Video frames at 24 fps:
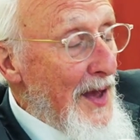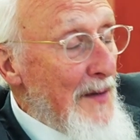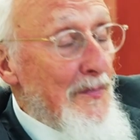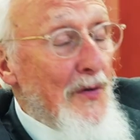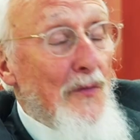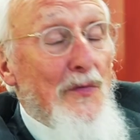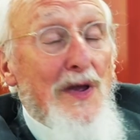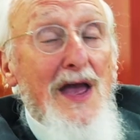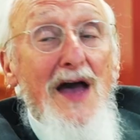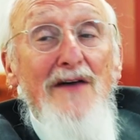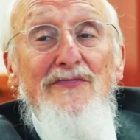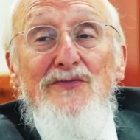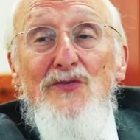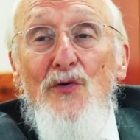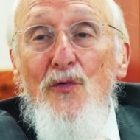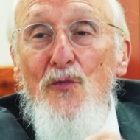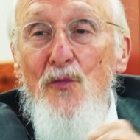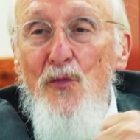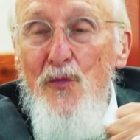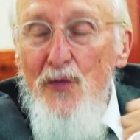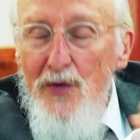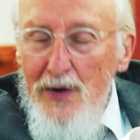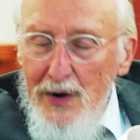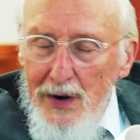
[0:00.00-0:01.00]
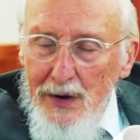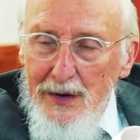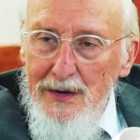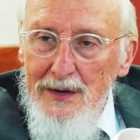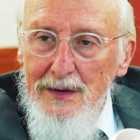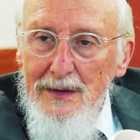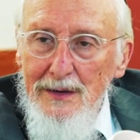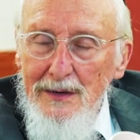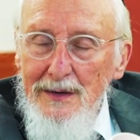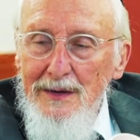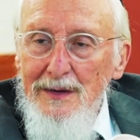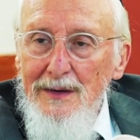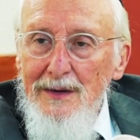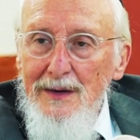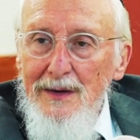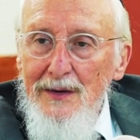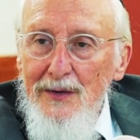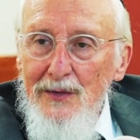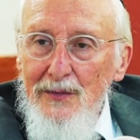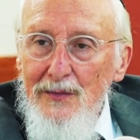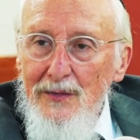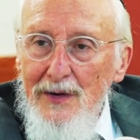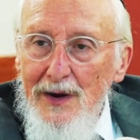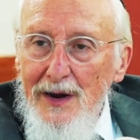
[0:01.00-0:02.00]
But we have to work,
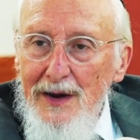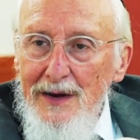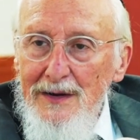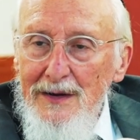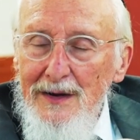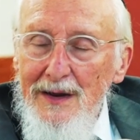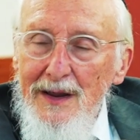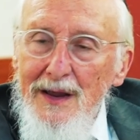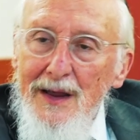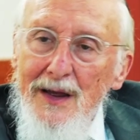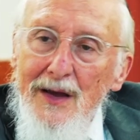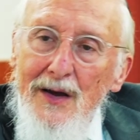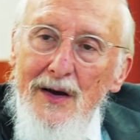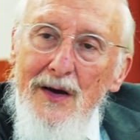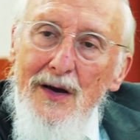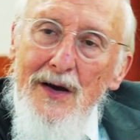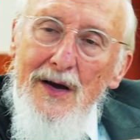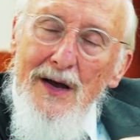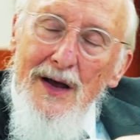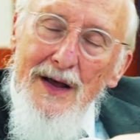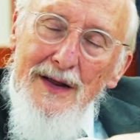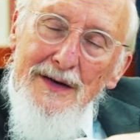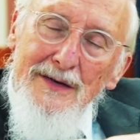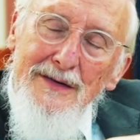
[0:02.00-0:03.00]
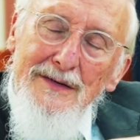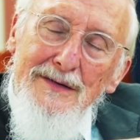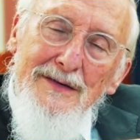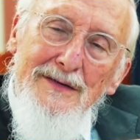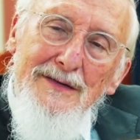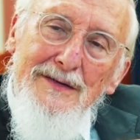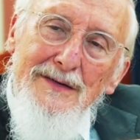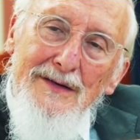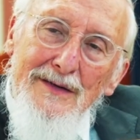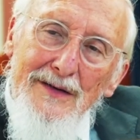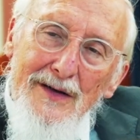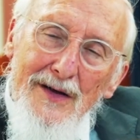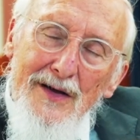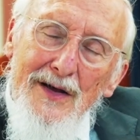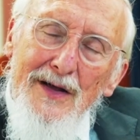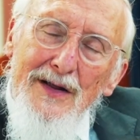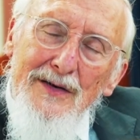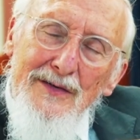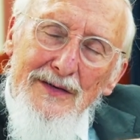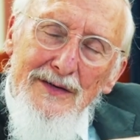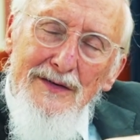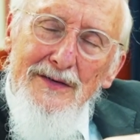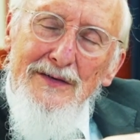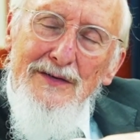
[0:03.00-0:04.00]
right, on
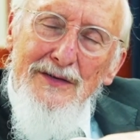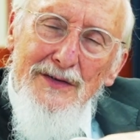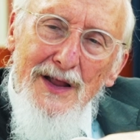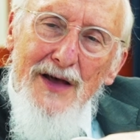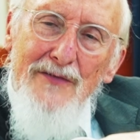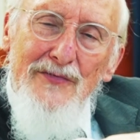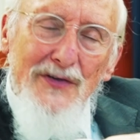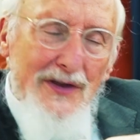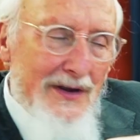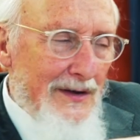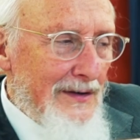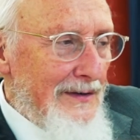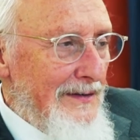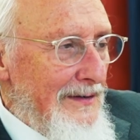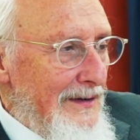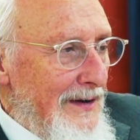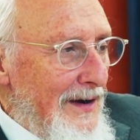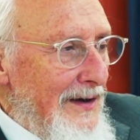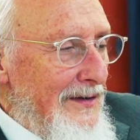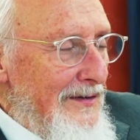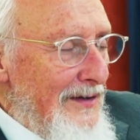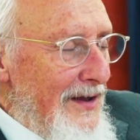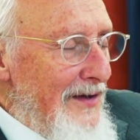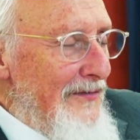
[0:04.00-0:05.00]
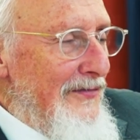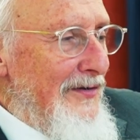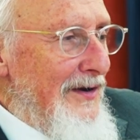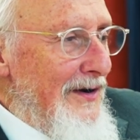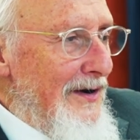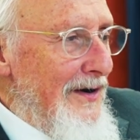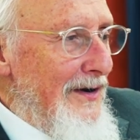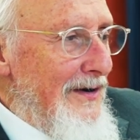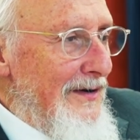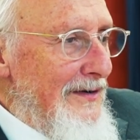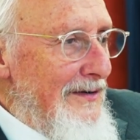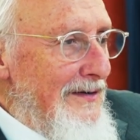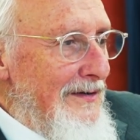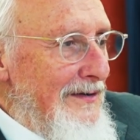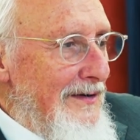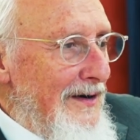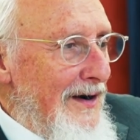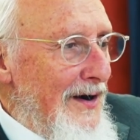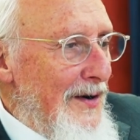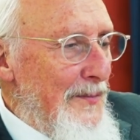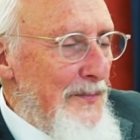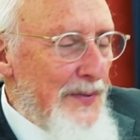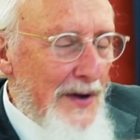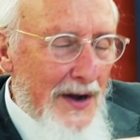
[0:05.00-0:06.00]
loving our
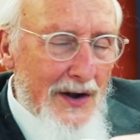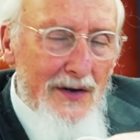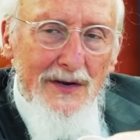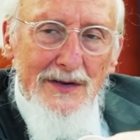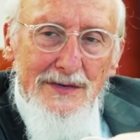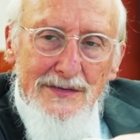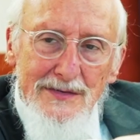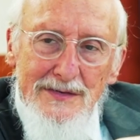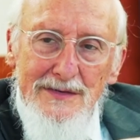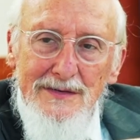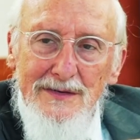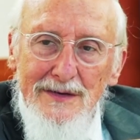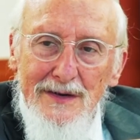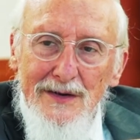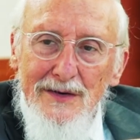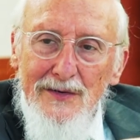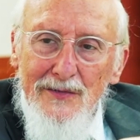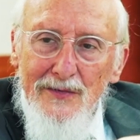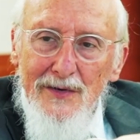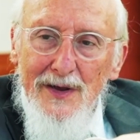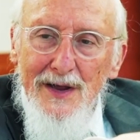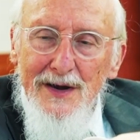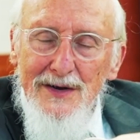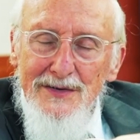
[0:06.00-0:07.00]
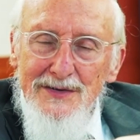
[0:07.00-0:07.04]
parents, right?